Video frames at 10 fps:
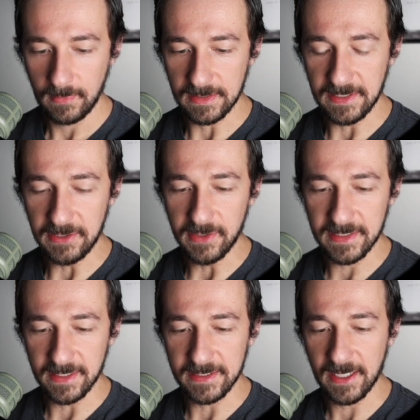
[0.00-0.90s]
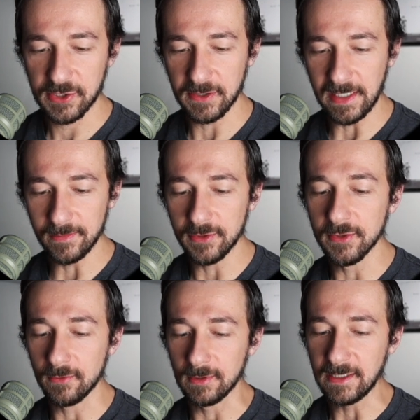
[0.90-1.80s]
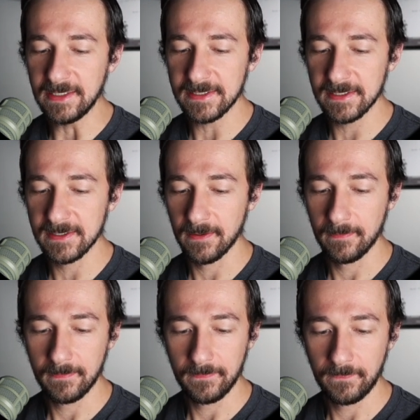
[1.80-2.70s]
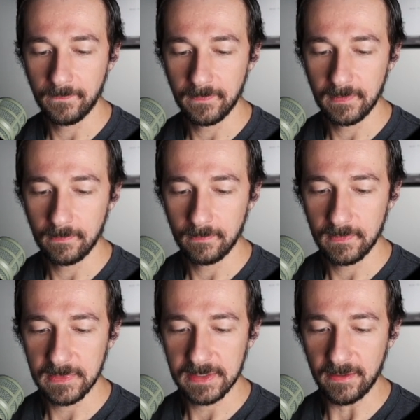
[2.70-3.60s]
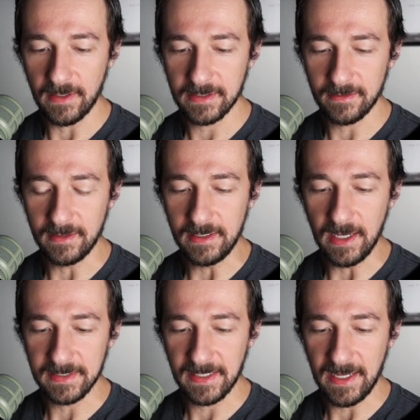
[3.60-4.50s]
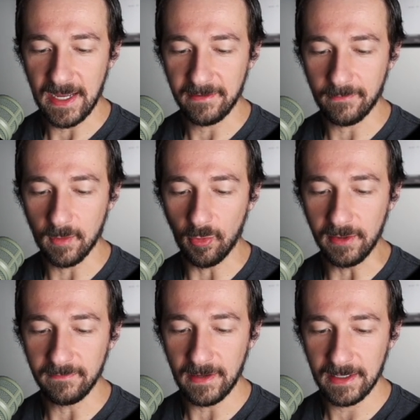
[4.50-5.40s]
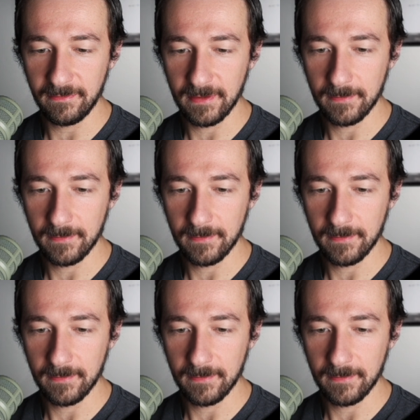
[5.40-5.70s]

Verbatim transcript: until you get to the section labeled Releases. Select the SAI 4.5.